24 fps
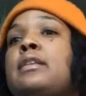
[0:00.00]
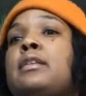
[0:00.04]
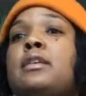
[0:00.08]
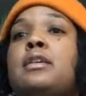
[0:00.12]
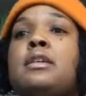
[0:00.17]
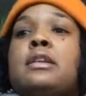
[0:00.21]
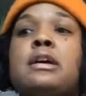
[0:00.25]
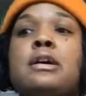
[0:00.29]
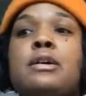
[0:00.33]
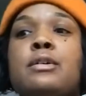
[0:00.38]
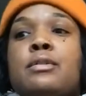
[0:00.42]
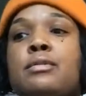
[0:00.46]

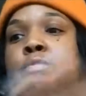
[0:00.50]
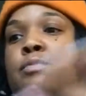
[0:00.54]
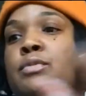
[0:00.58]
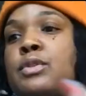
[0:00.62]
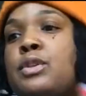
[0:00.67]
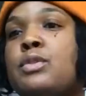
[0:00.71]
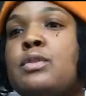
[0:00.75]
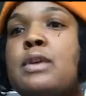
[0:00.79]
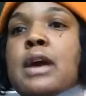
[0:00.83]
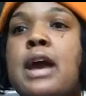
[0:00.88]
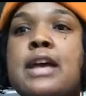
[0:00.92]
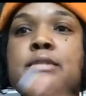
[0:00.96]
you
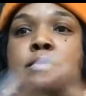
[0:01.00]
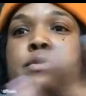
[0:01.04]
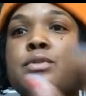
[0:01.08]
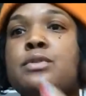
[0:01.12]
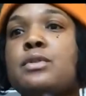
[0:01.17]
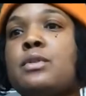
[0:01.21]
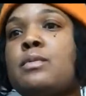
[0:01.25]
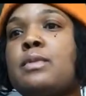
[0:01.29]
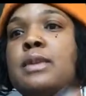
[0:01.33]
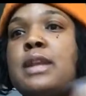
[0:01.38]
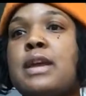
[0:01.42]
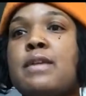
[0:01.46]
guys were doing
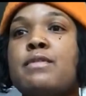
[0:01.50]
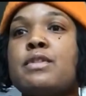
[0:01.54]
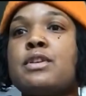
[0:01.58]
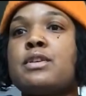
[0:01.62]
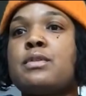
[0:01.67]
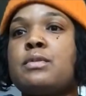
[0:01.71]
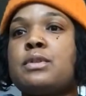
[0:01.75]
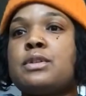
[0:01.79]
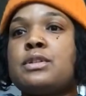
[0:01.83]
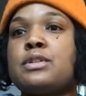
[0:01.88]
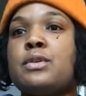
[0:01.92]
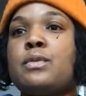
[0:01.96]
whatever you were
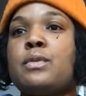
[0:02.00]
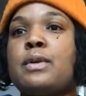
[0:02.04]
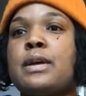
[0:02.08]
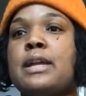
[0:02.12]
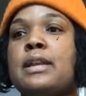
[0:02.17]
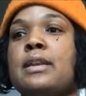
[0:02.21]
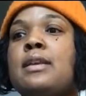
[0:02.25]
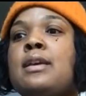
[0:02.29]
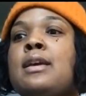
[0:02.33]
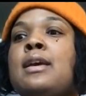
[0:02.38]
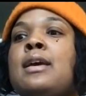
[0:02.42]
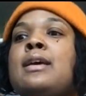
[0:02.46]
doing,
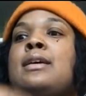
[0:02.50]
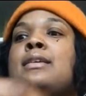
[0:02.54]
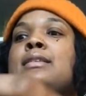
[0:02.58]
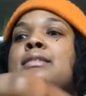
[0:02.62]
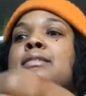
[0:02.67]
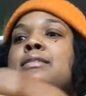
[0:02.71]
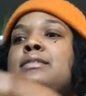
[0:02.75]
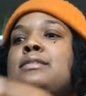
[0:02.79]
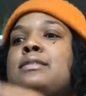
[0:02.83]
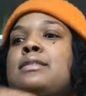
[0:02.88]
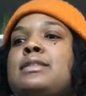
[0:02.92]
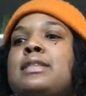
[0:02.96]

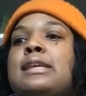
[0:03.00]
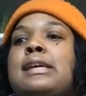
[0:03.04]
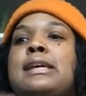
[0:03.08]
things